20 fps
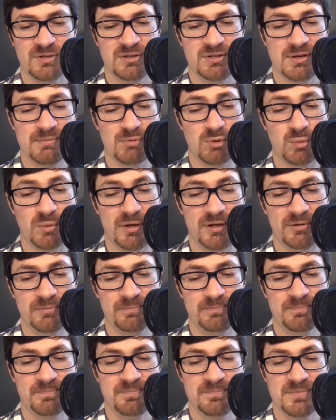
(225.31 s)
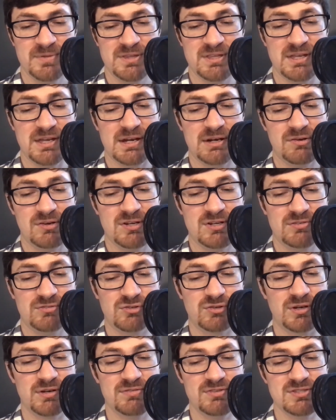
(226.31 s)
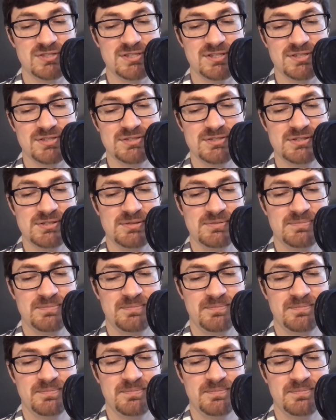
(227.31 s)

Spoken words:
Number 1, the airing of grievances.